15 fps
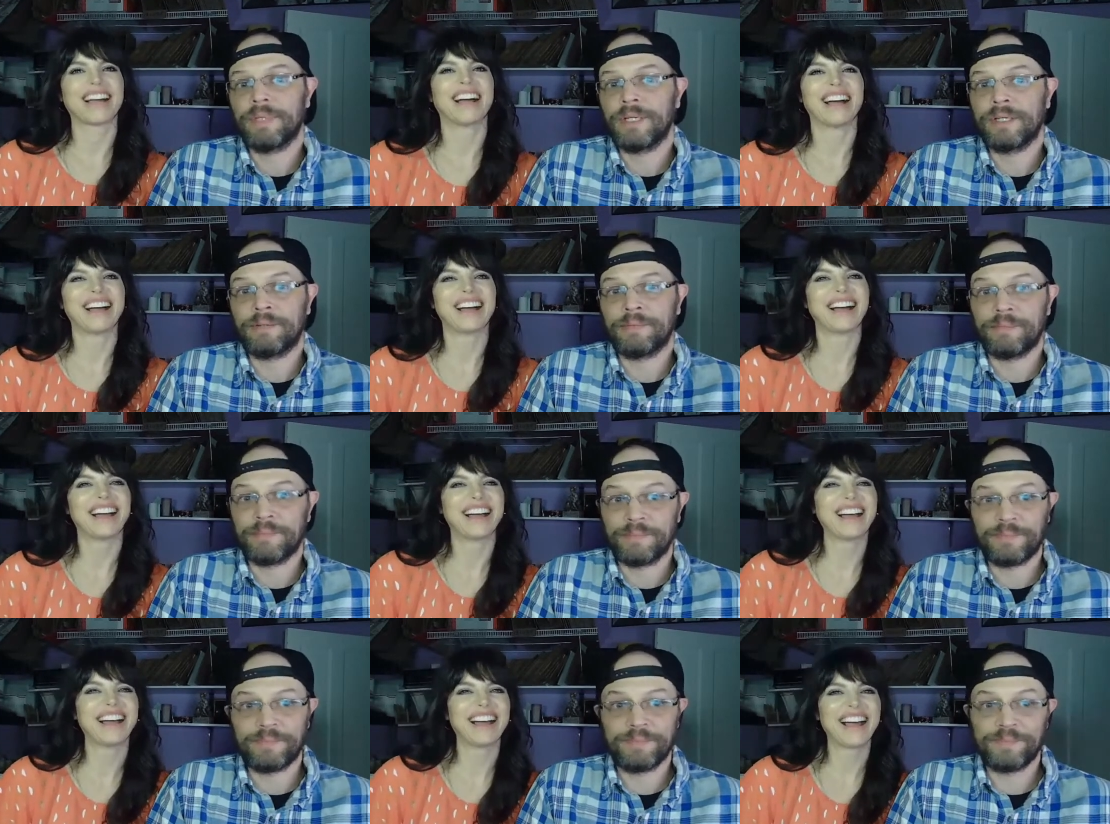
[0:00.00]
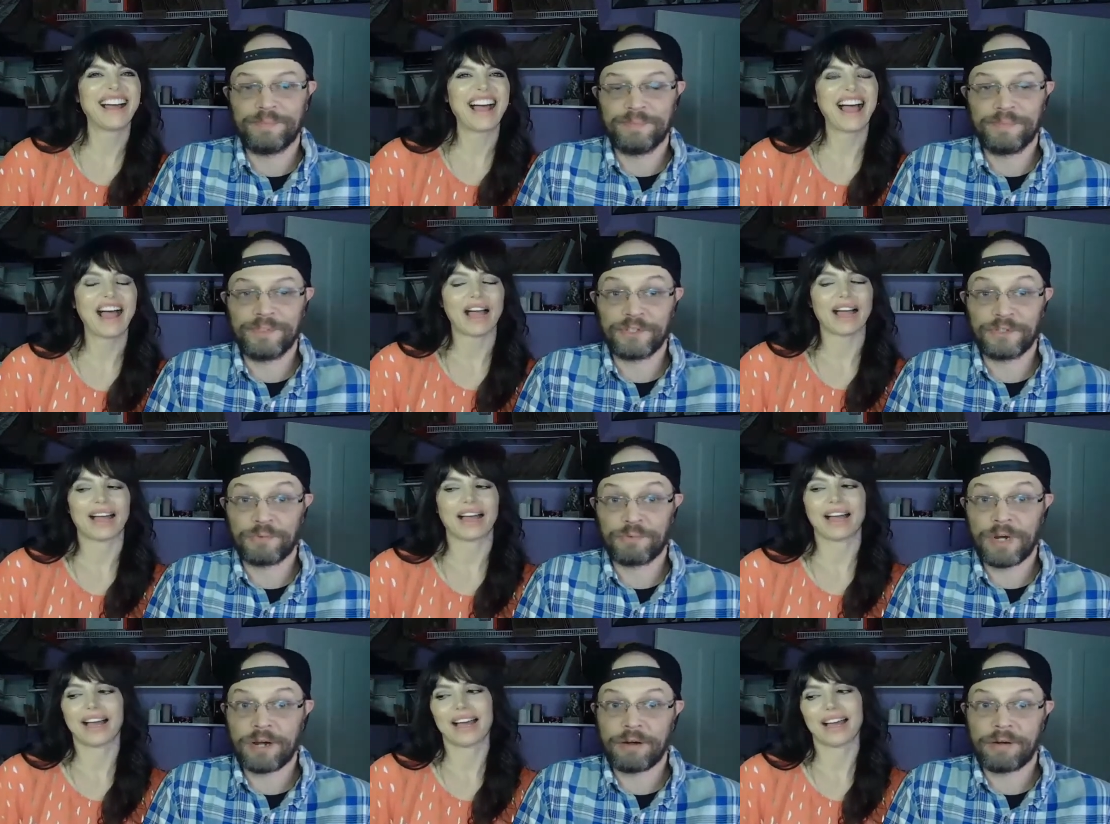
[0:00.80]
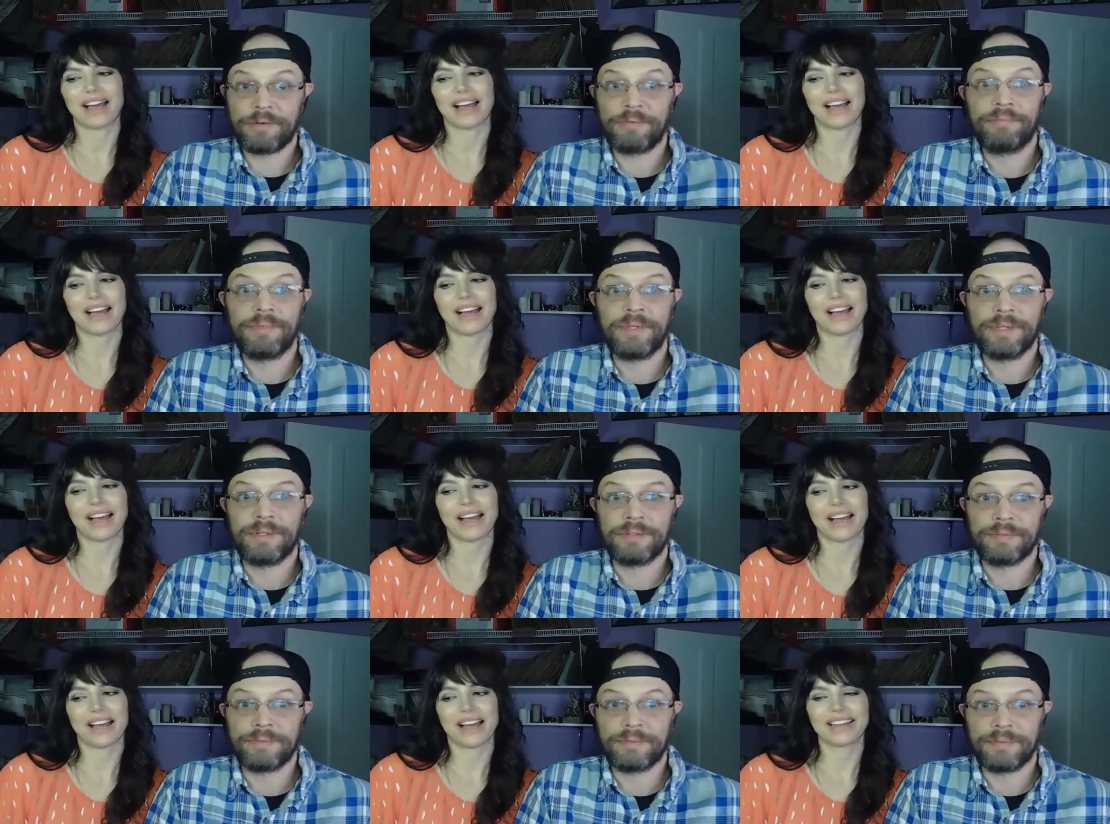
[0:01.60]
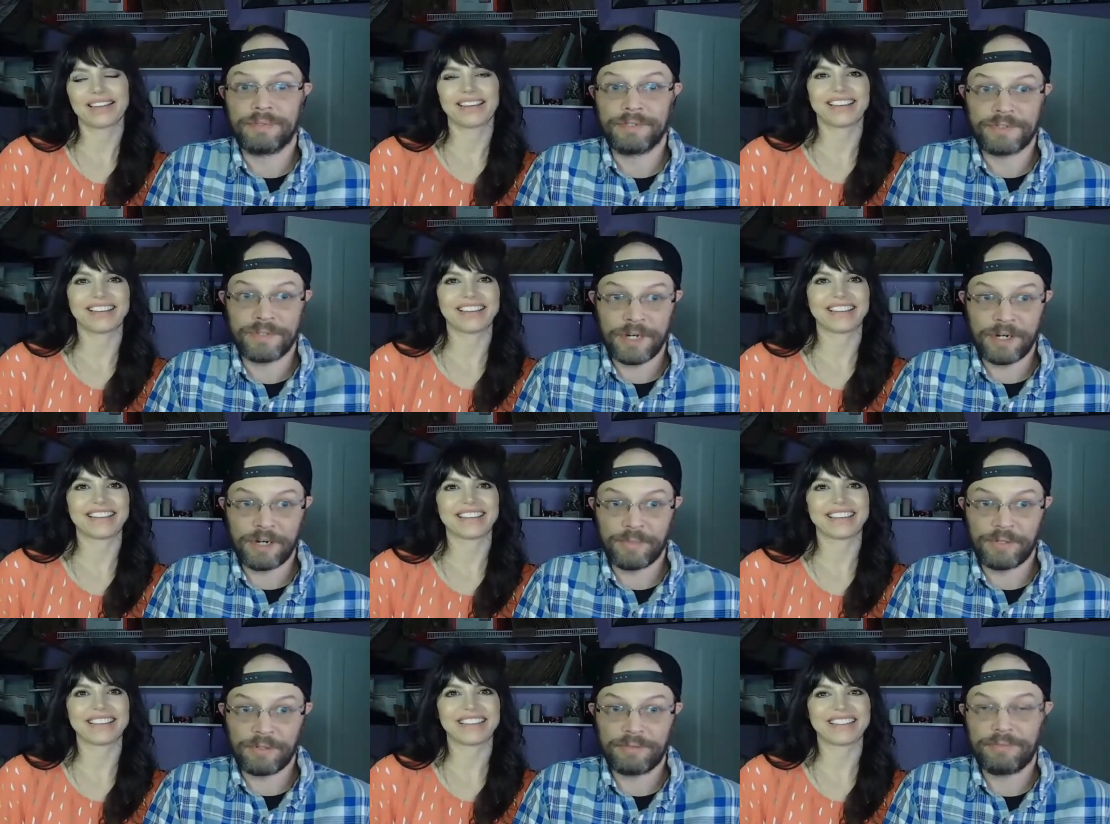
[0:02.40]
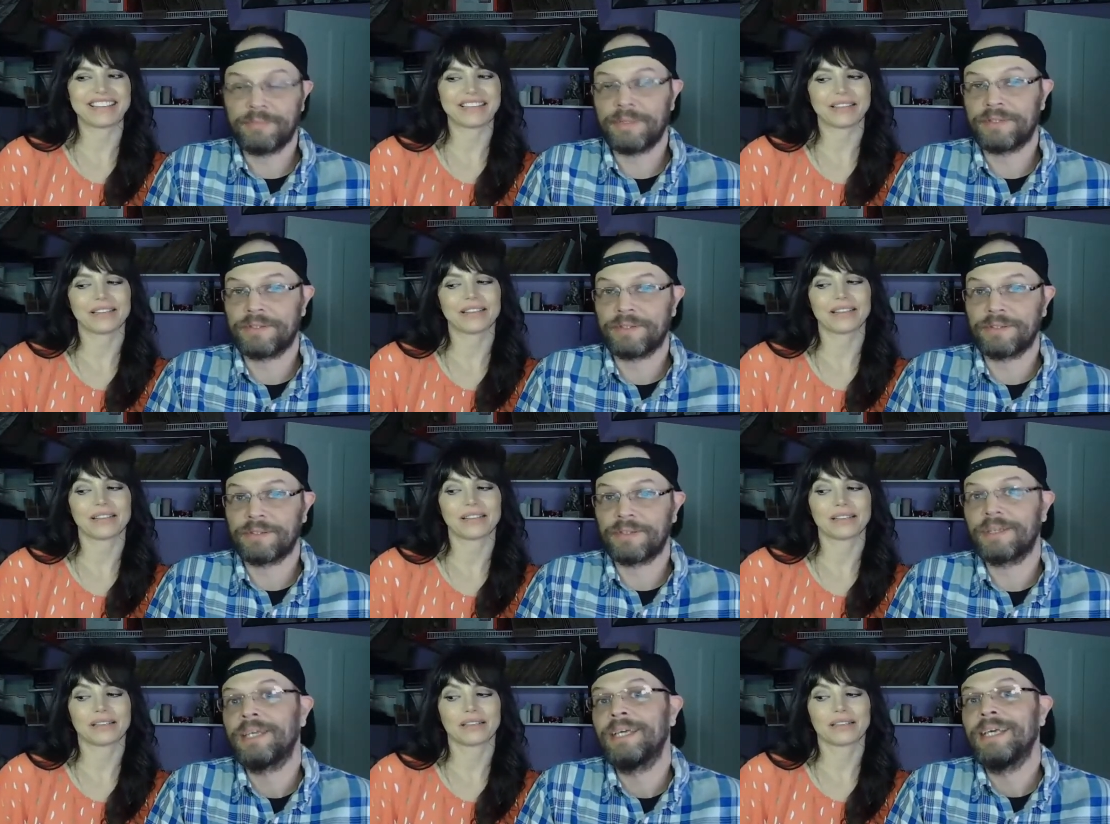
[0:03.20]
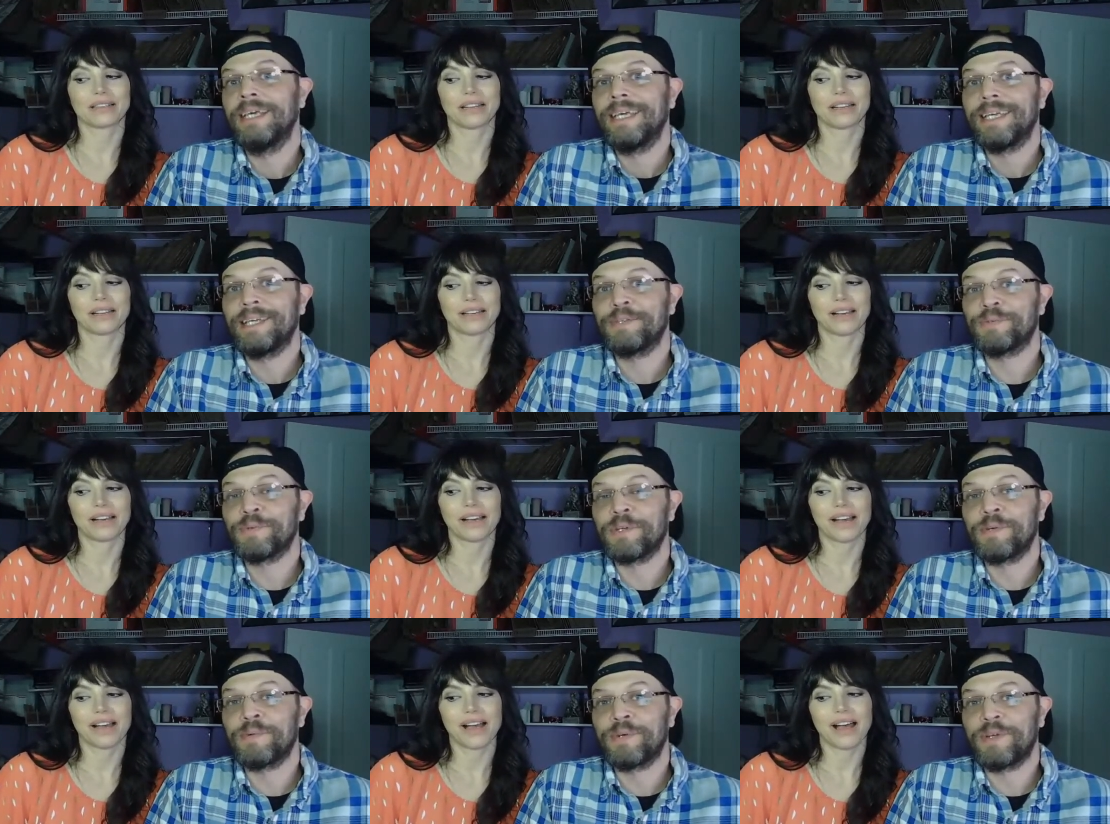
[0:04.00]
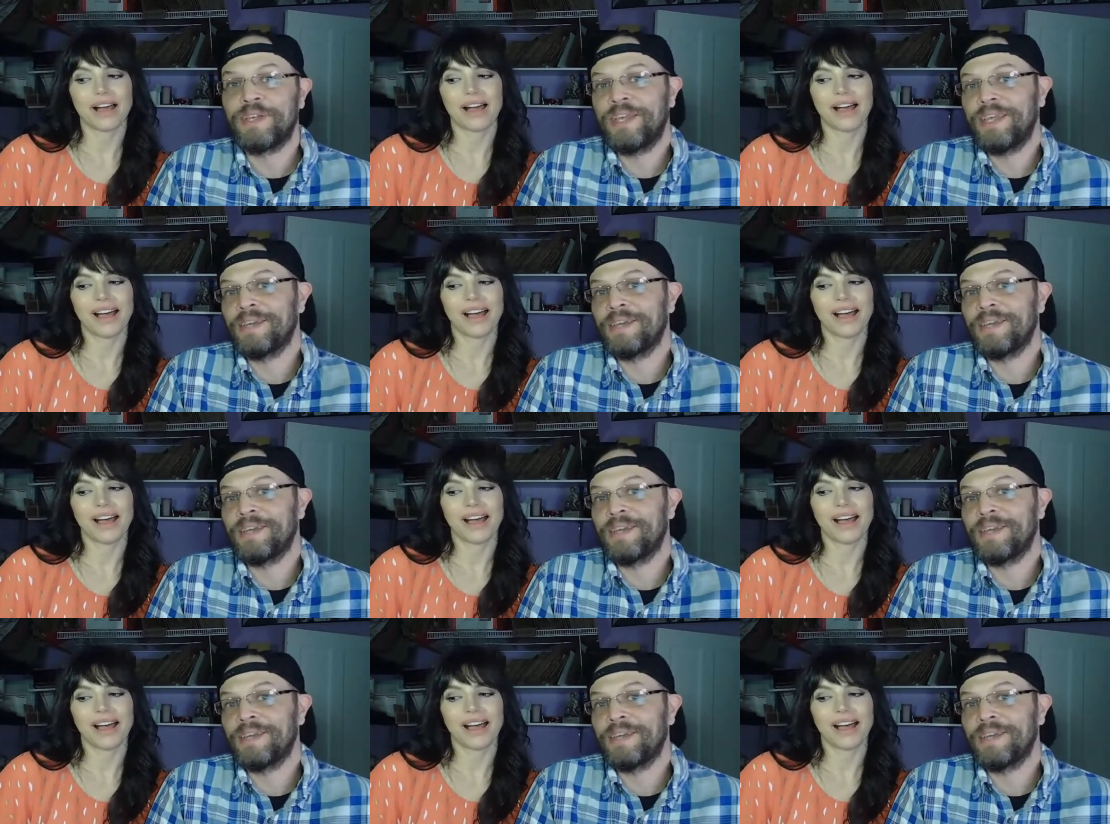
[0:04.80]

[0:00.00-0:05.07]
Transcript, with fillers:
Speaker 1: Um, just rare and it, desirable, basically, is what you want.